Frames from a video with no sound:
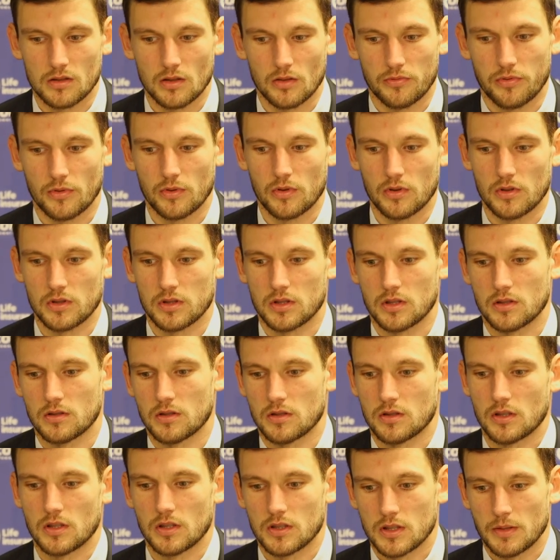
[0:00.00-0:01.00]
Yes, of course,
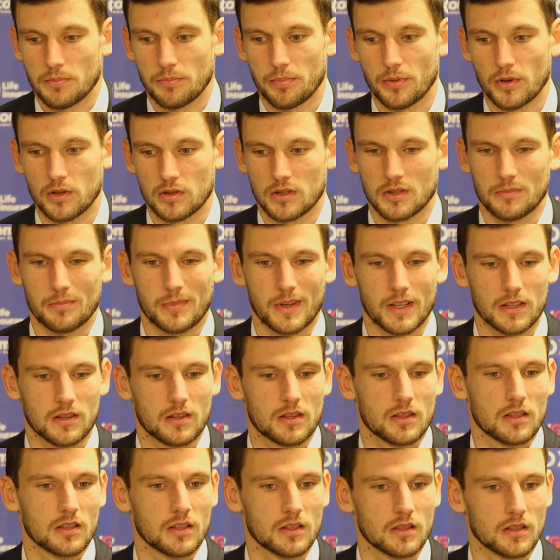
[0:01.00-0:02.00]
it's important,
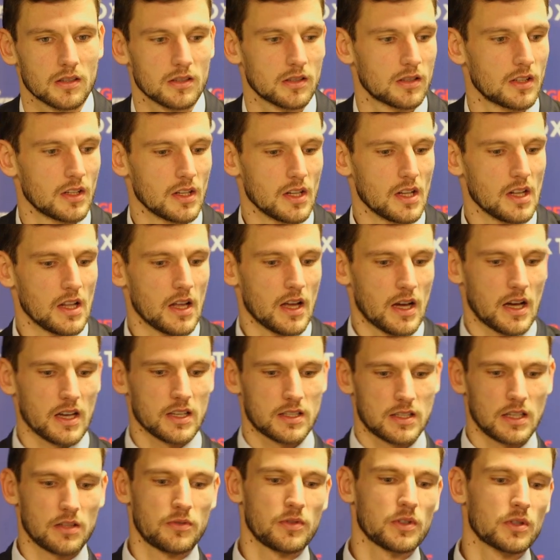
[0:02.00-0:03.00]
but I
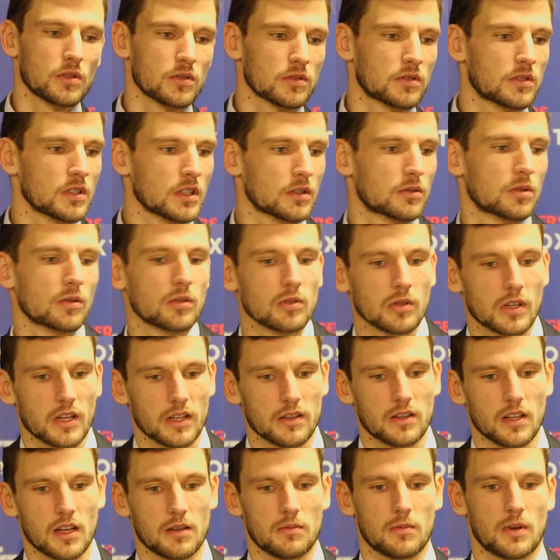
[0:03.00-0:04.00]
said we don't need to look
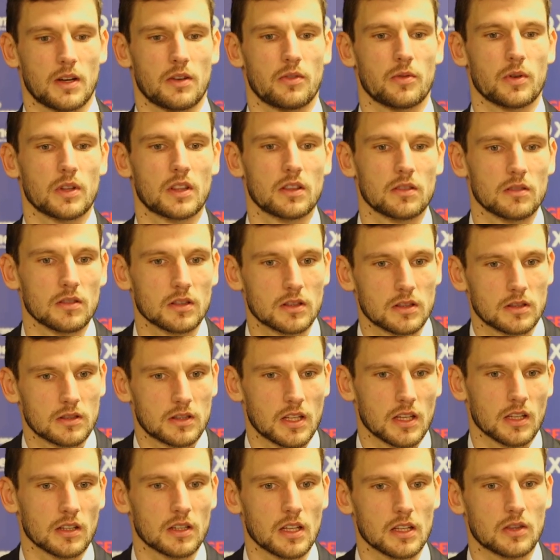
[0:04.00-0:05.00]
at them. I
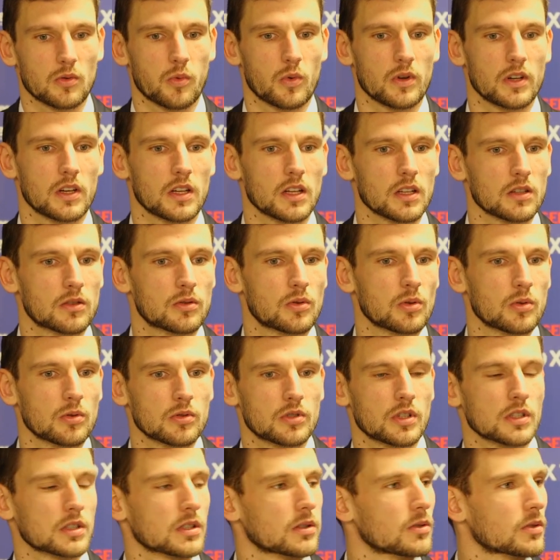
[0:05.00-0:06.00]
think that we need to
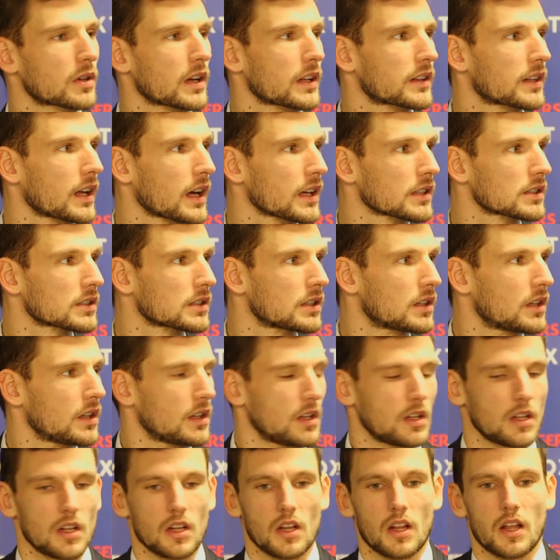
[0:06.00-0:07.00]
just look at us
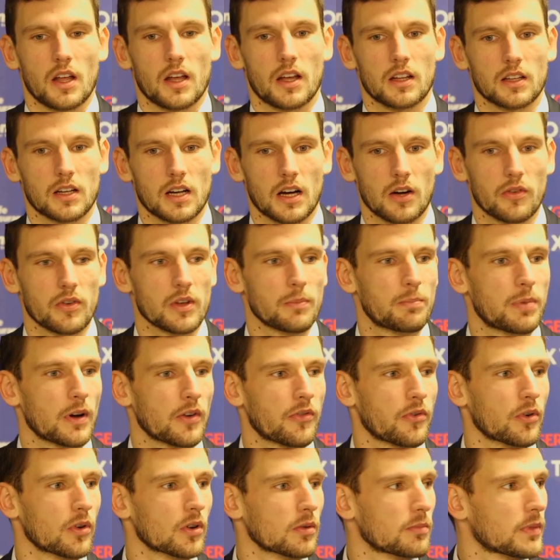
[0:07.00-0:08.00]
and how we
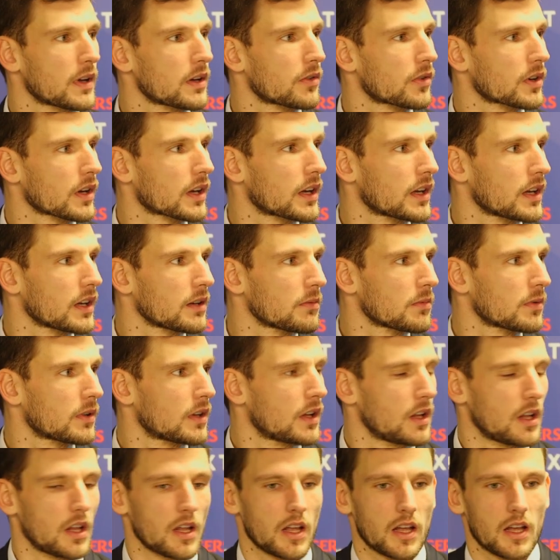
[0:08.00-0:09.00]
perform every game
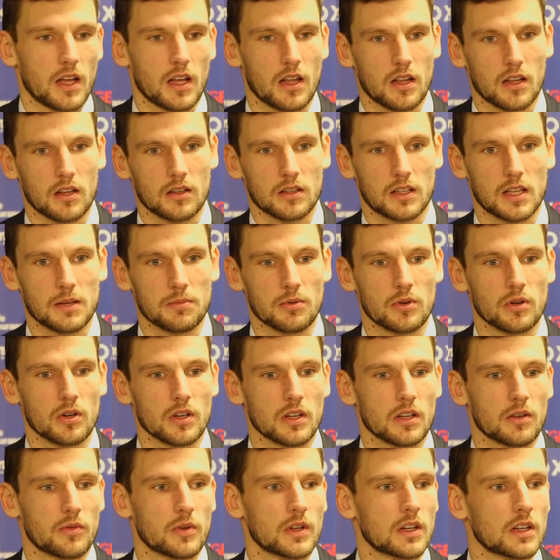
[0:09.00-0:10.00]
and keep
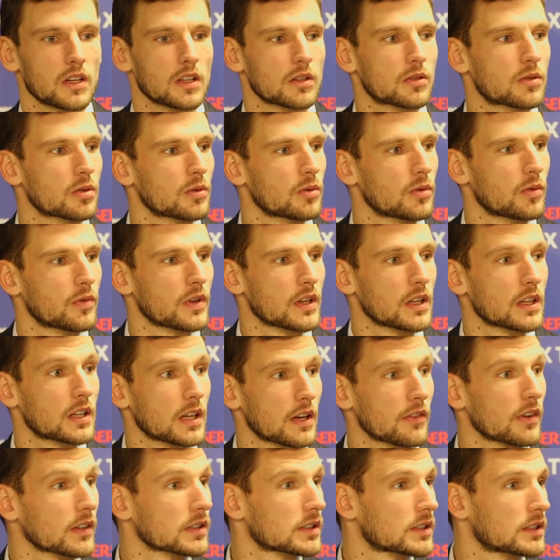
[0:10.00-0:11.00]
going. We
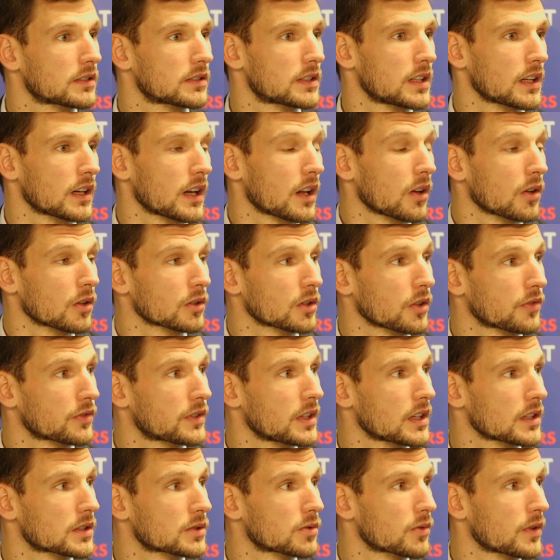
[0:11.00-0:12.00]
have still a lot of
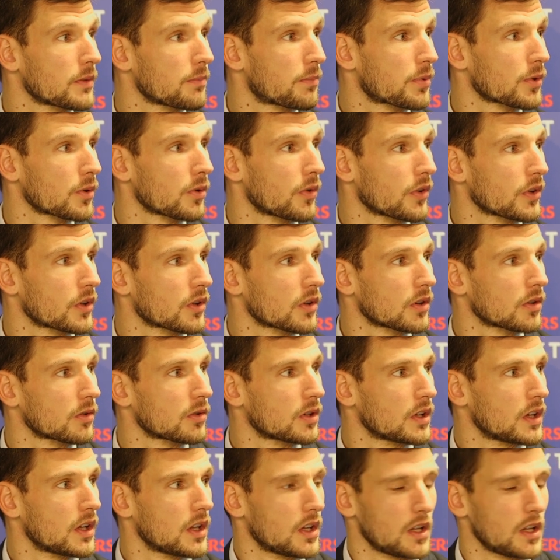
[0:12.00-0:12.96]
things to improve, you know.